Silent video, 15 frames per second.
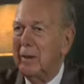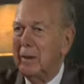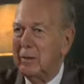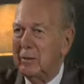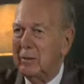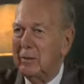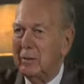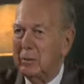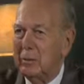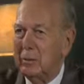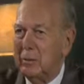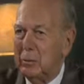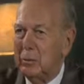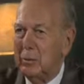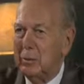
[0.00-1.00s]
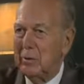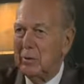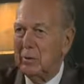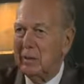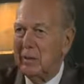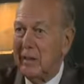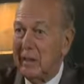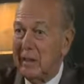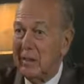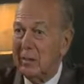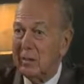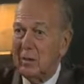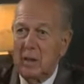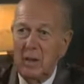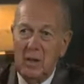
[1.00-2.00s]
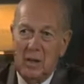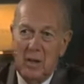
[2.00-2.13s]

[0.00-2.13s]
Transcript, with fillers: as it's usually the case,